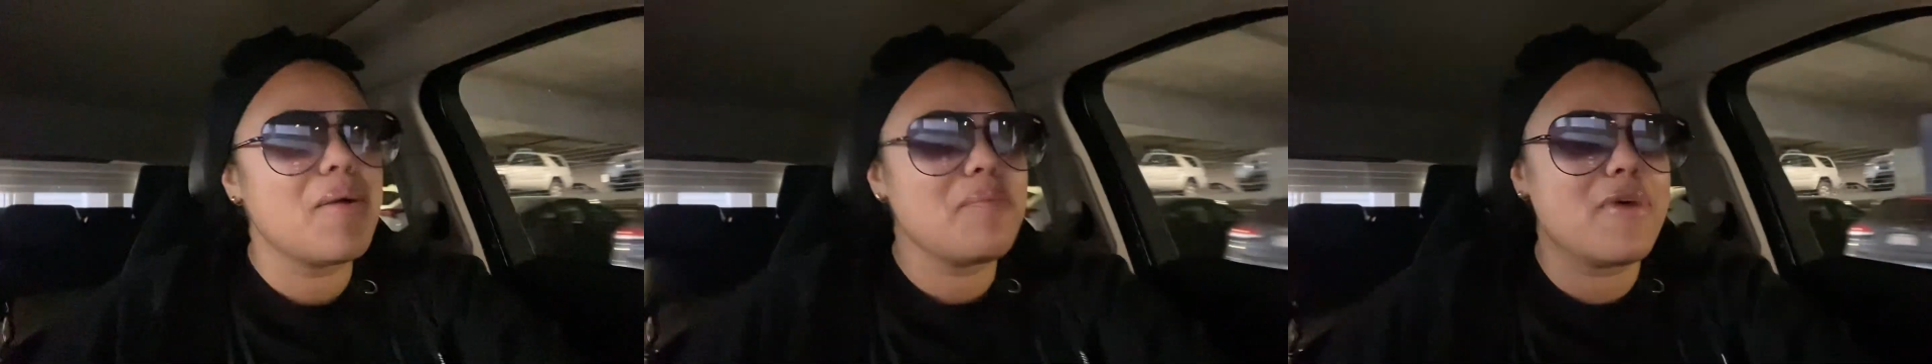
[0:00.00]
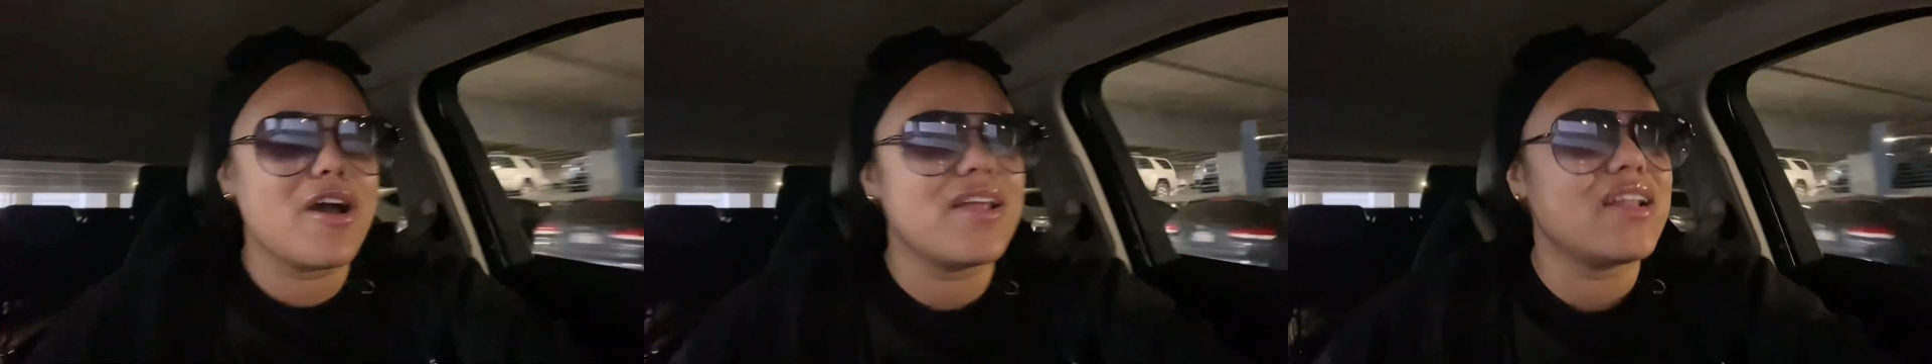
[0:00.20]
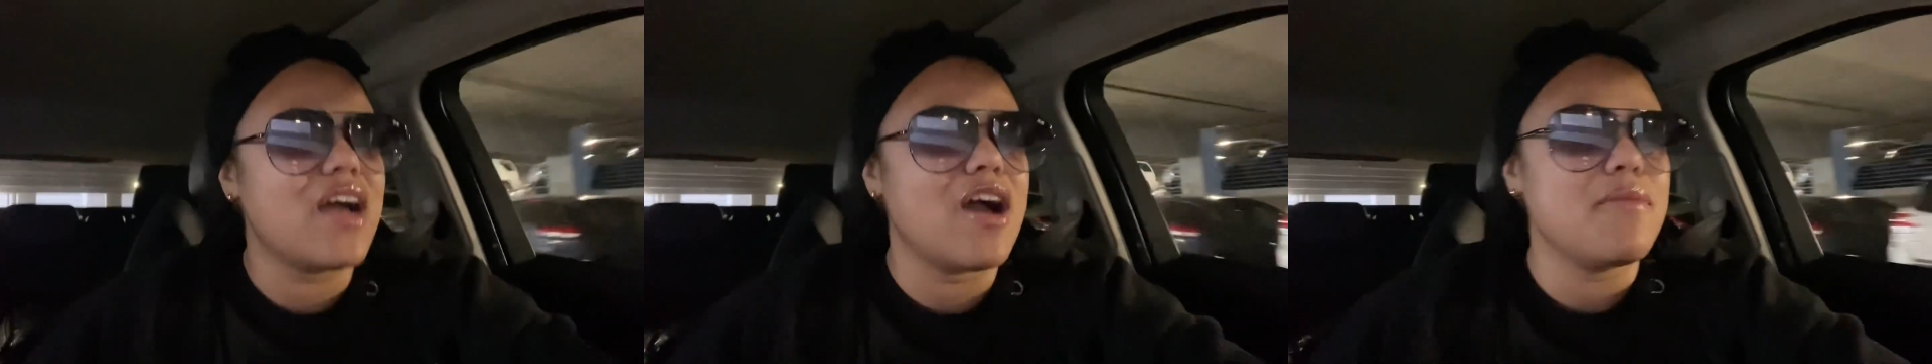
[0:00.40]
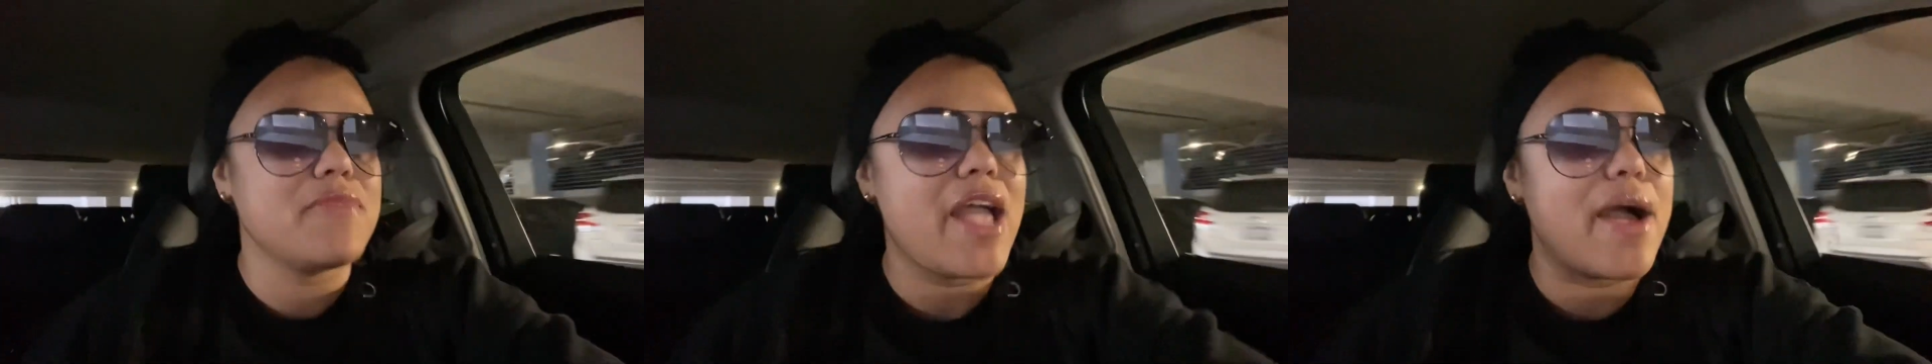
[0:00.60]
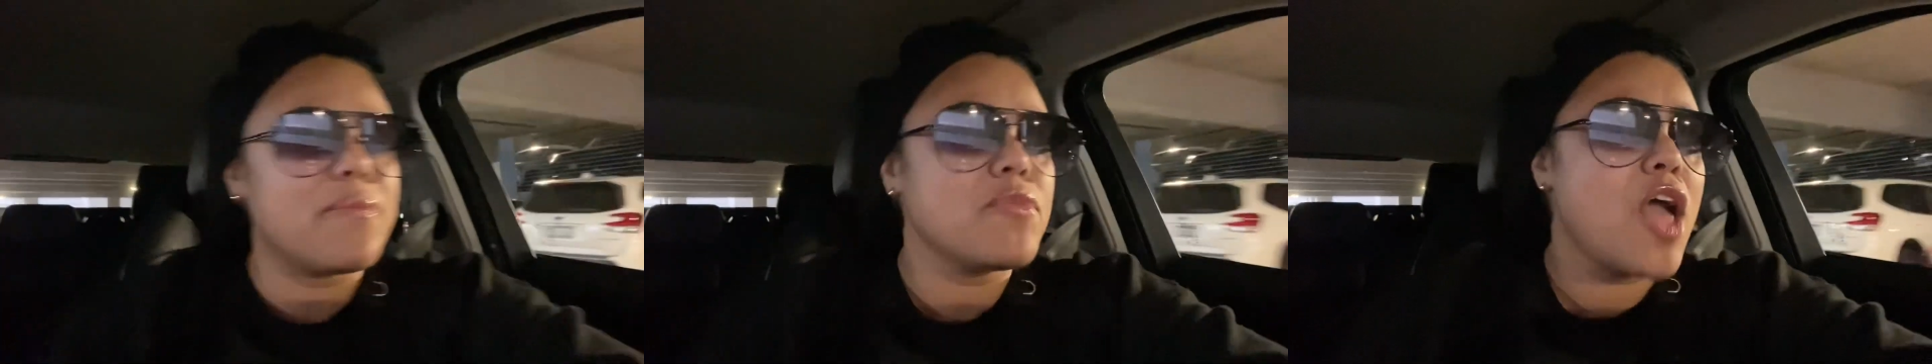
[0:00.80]
But
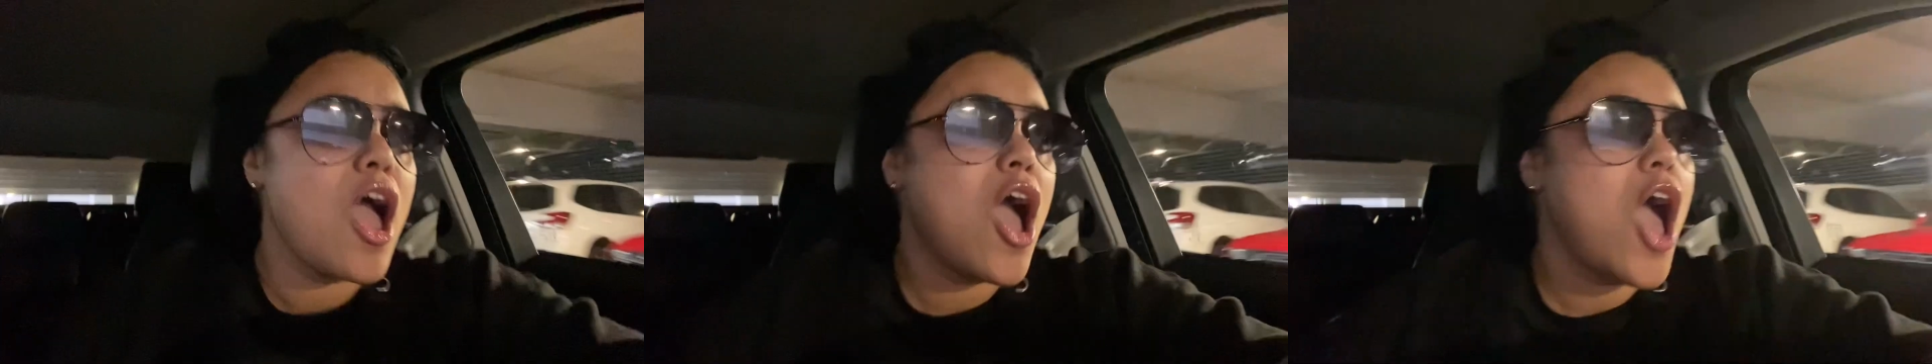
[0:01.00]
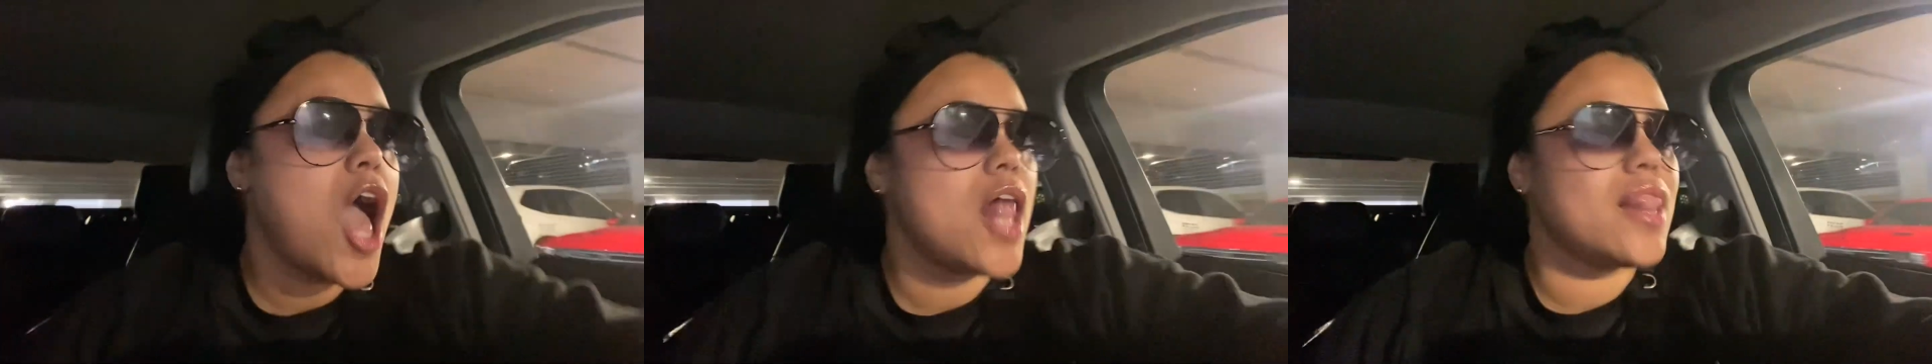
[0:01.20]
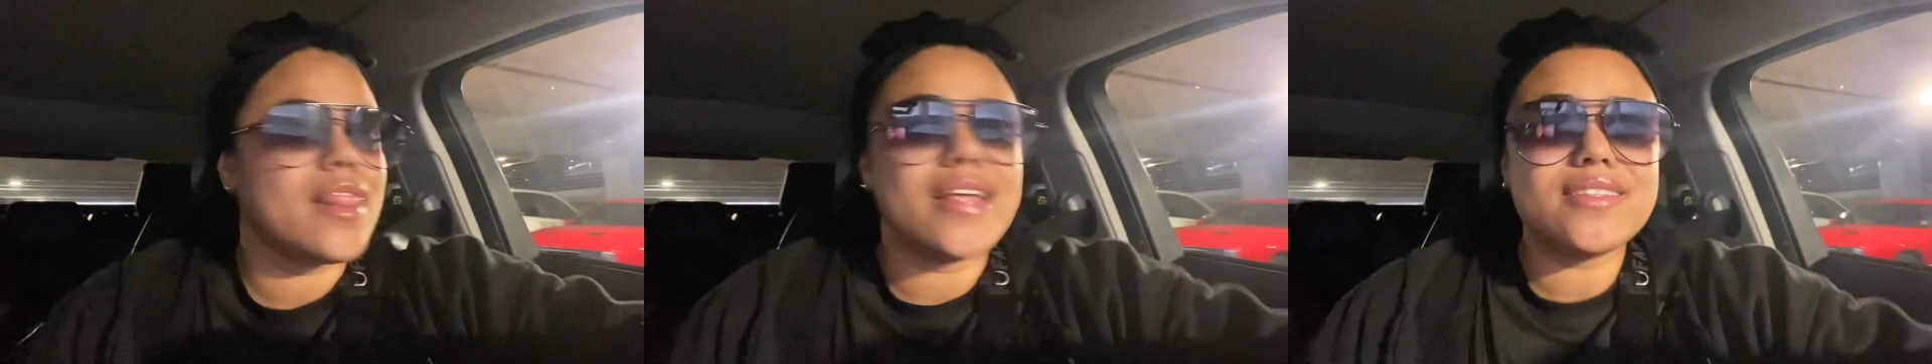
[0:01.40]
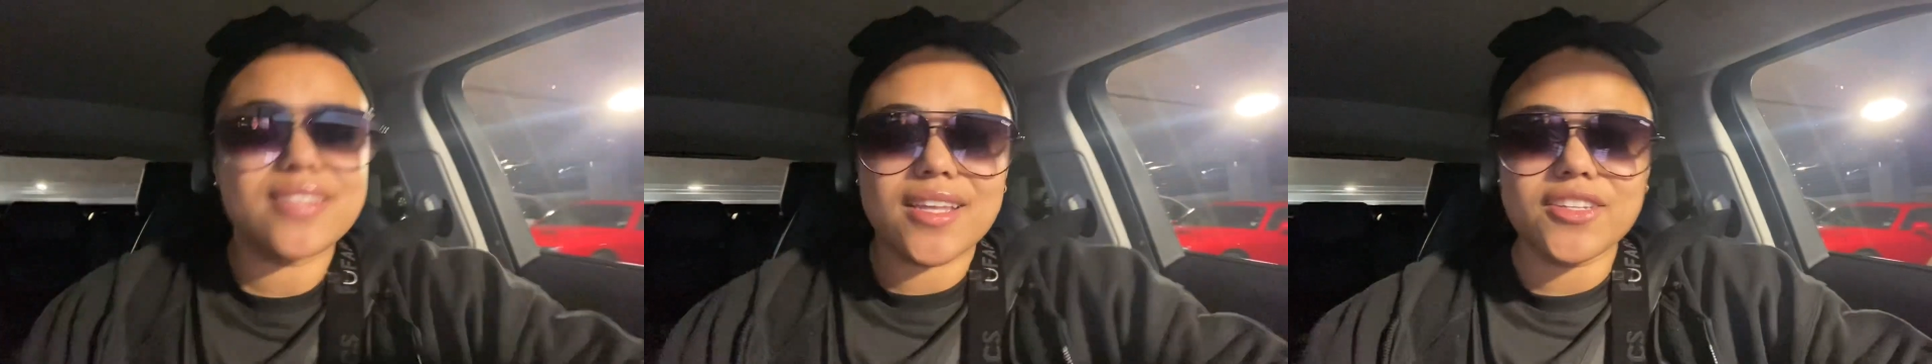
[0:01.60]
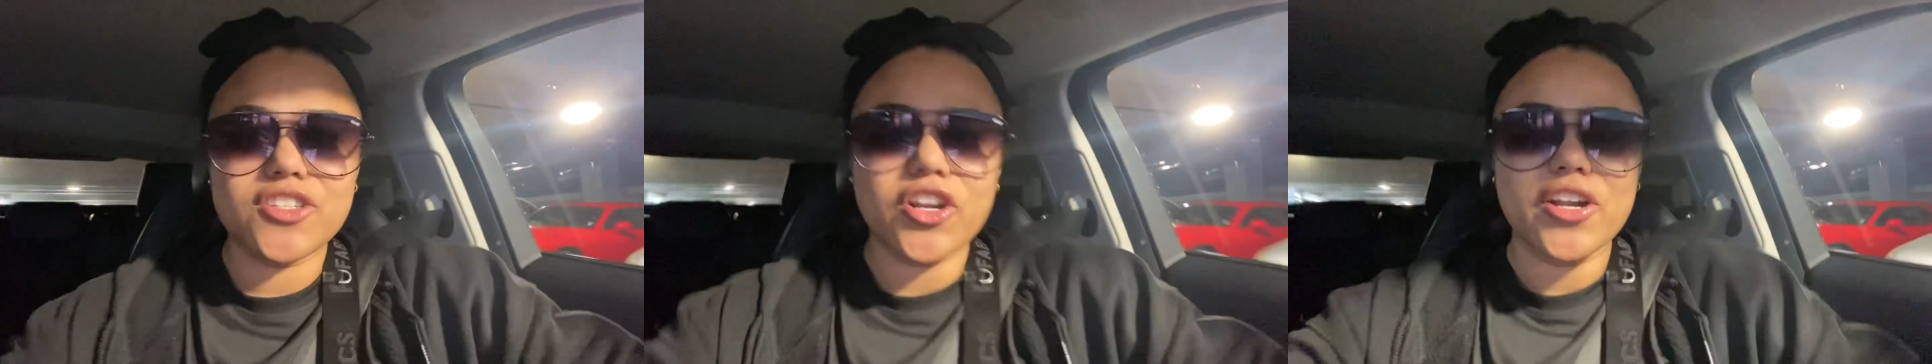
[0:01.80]
yeah, let's
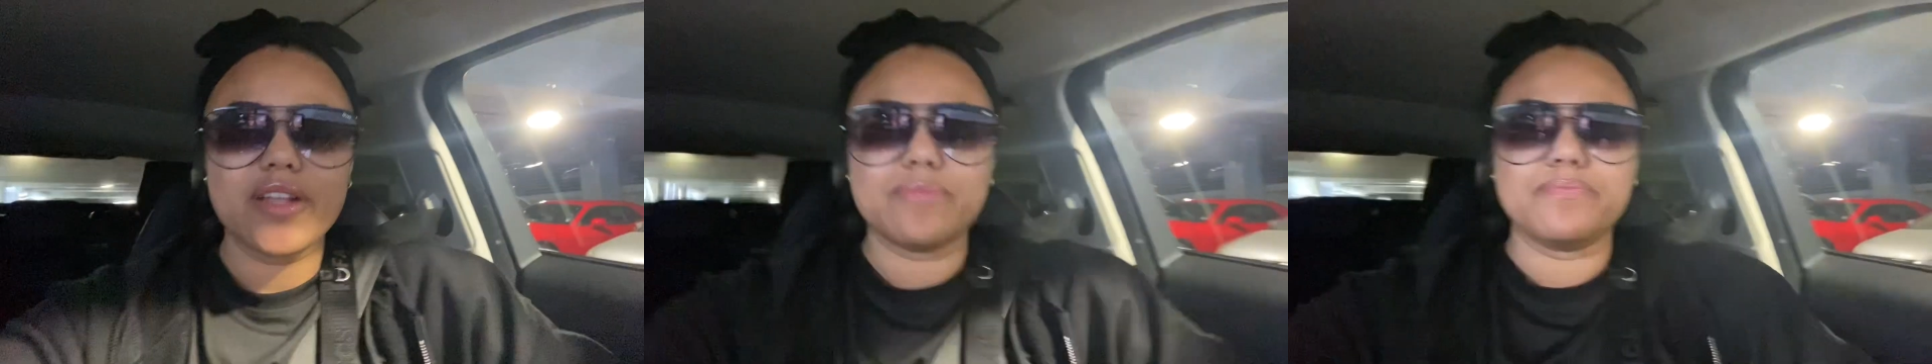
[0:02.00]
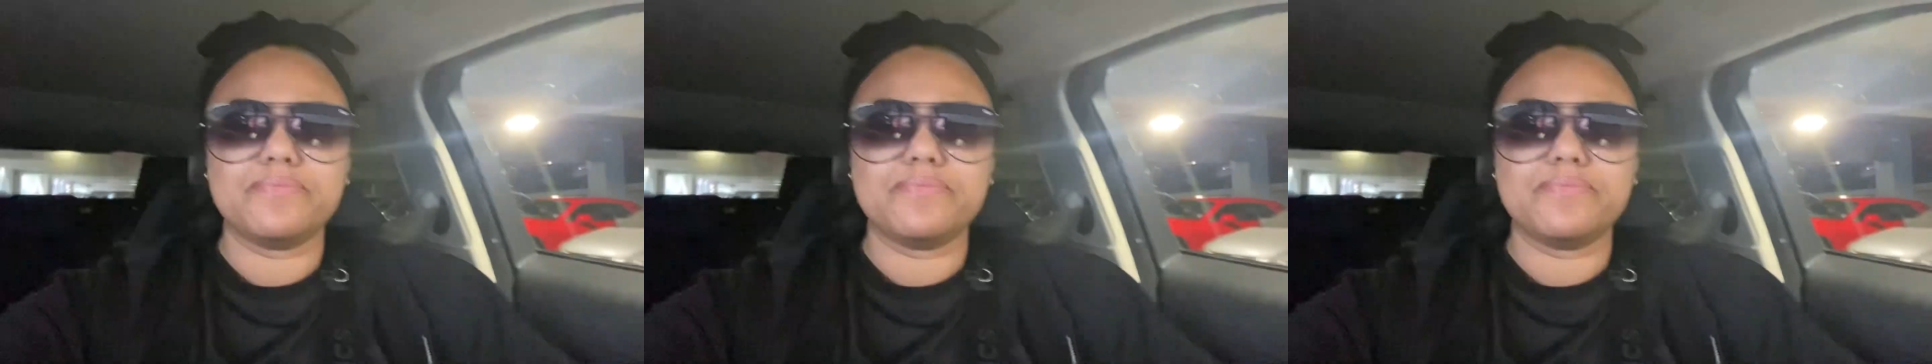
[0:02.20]
get started.